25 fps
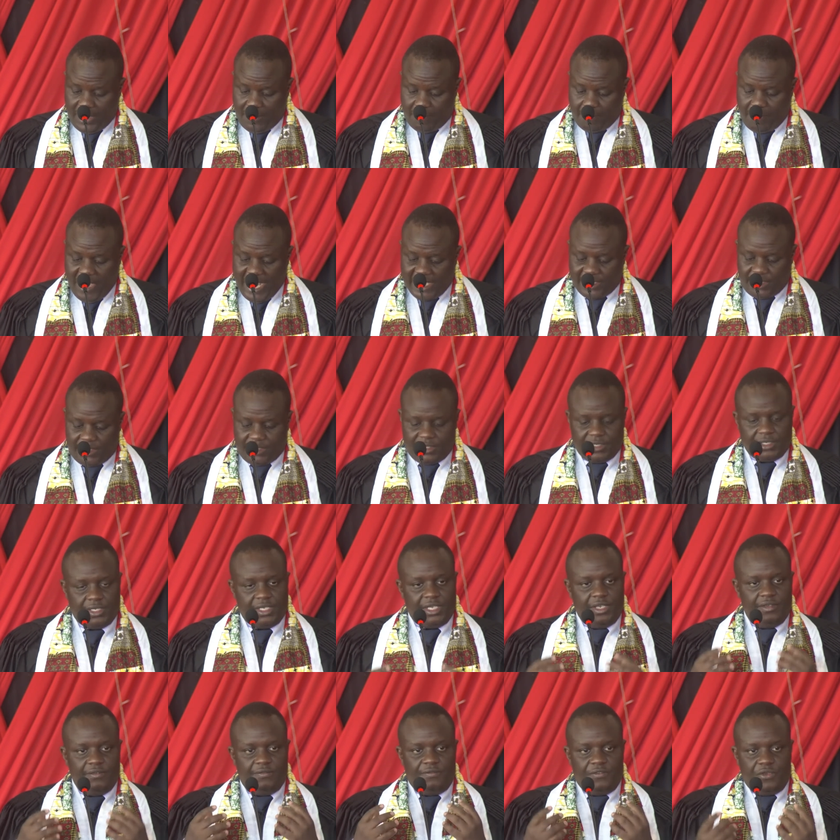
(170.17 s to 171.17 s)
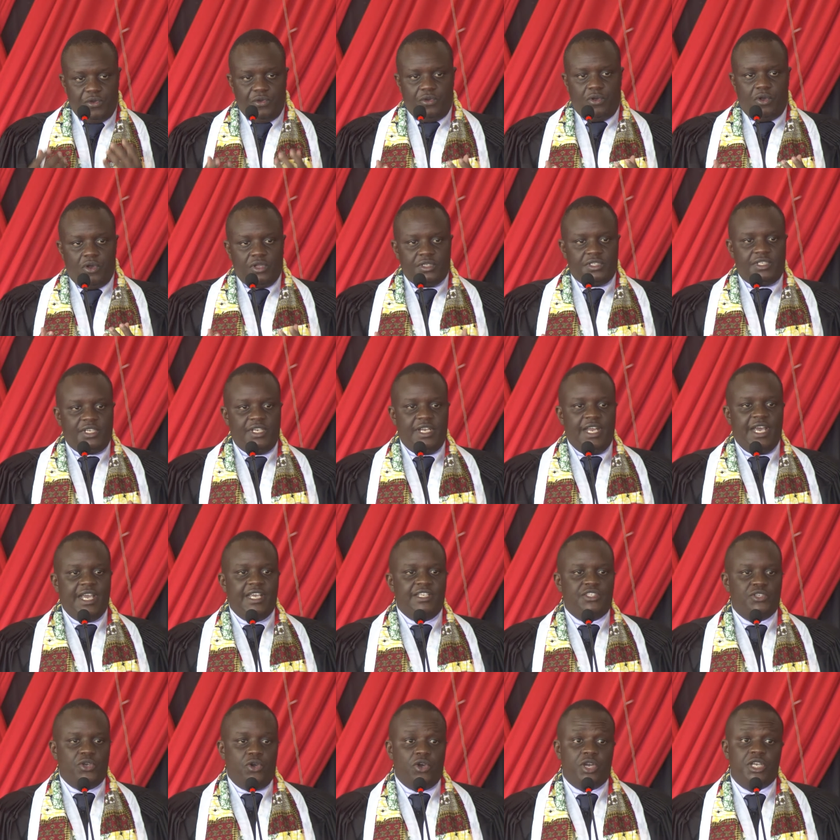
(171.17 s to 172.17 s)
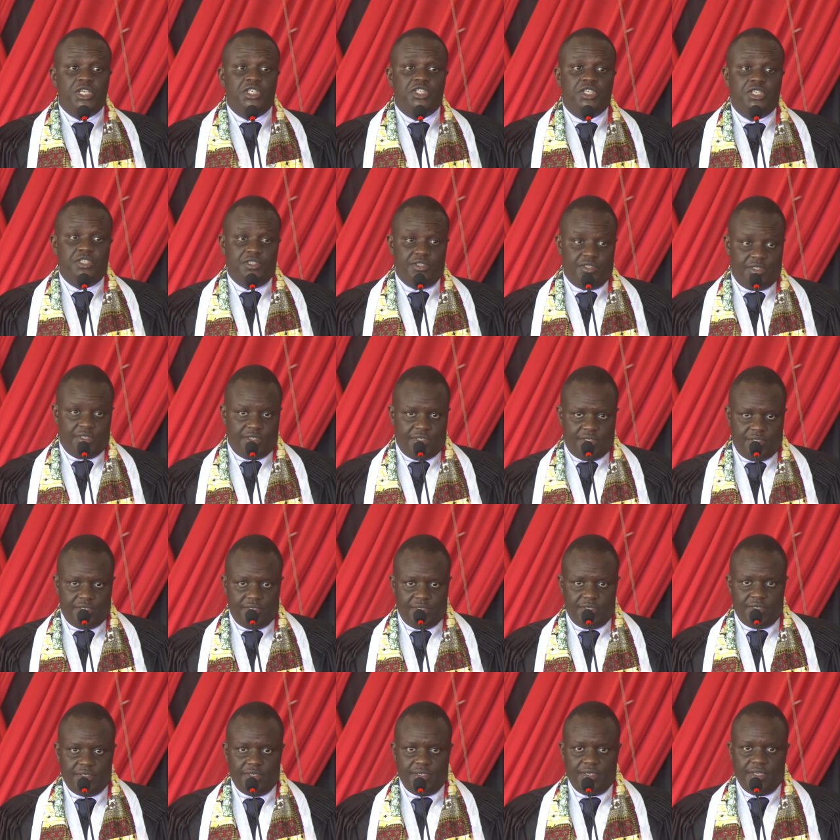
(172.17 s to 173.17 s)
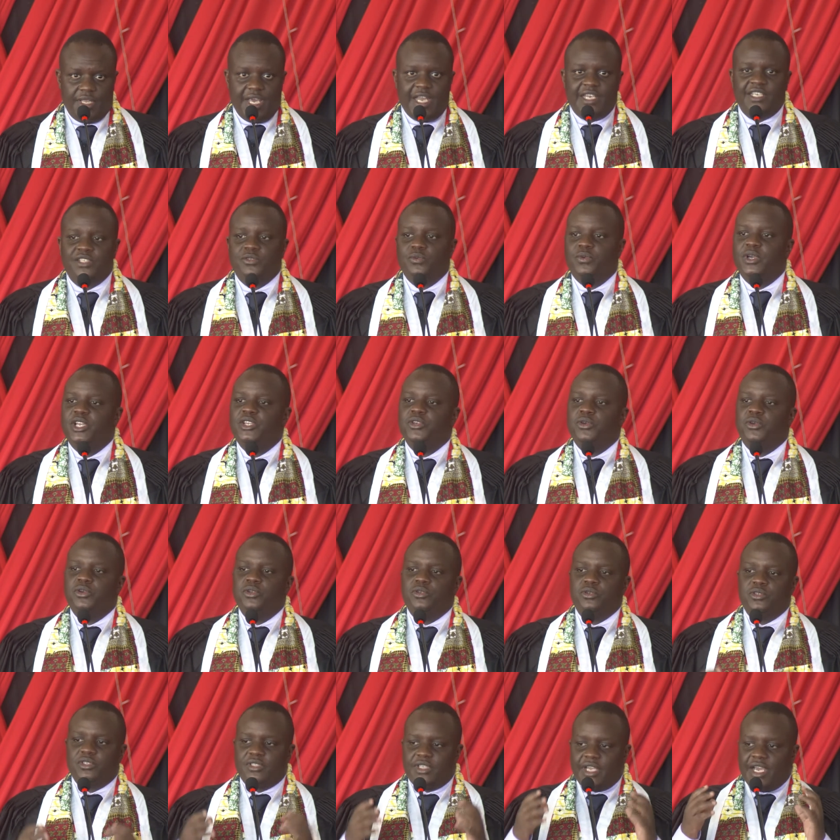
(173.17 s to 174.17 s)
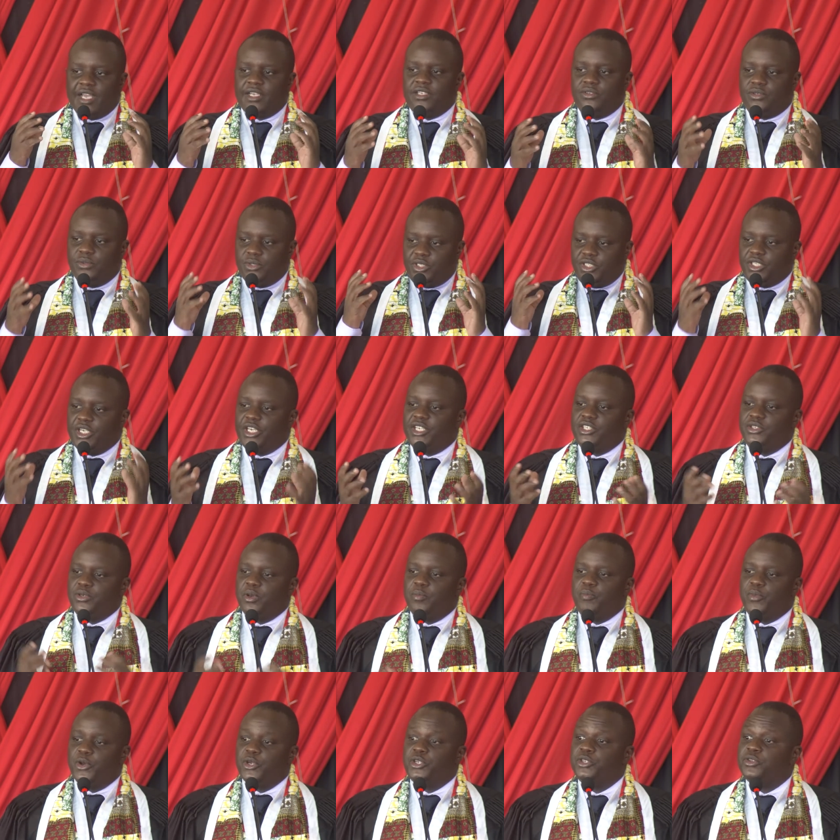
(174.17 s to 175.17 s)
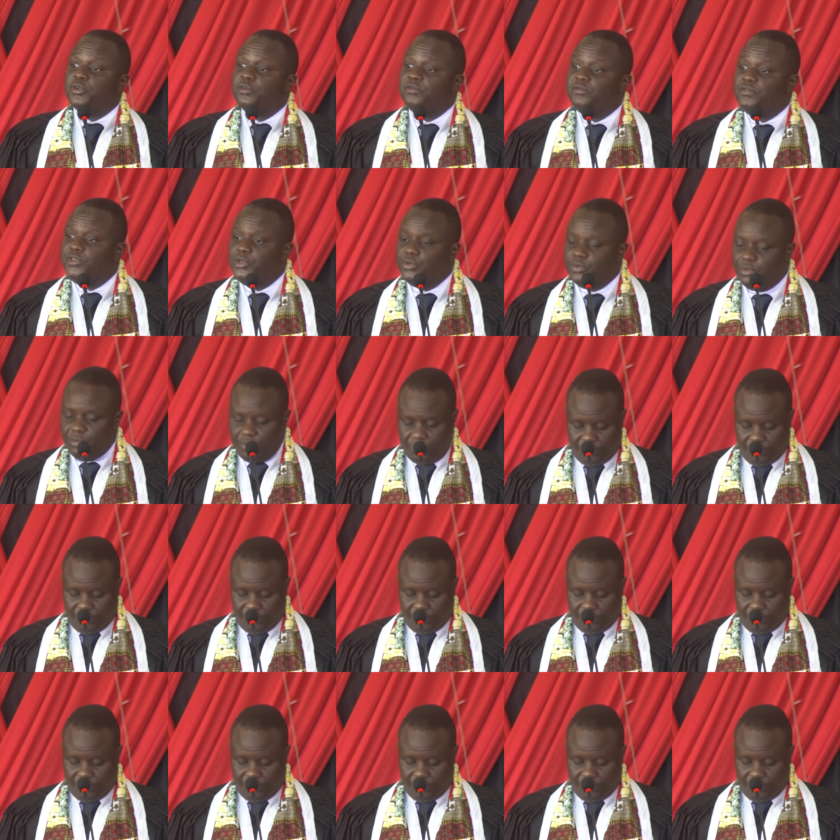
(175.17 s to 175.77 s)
But if you consider its origins, that is when you're going to start to change your point of view.